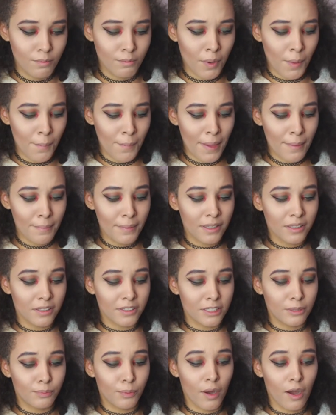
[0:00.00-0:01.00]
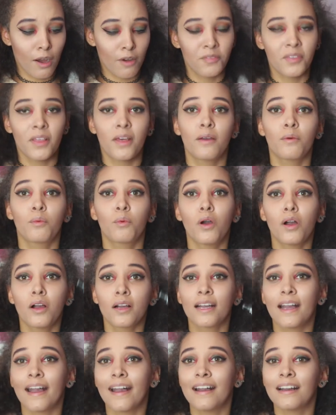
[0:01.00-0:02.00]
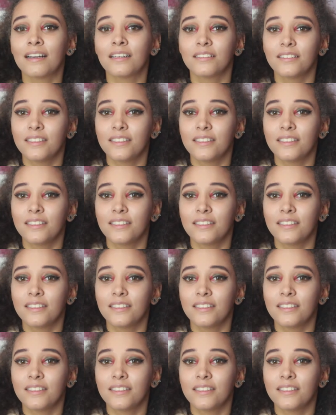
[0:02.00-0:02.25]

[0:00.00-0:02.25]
but maybe because it's part of their workout,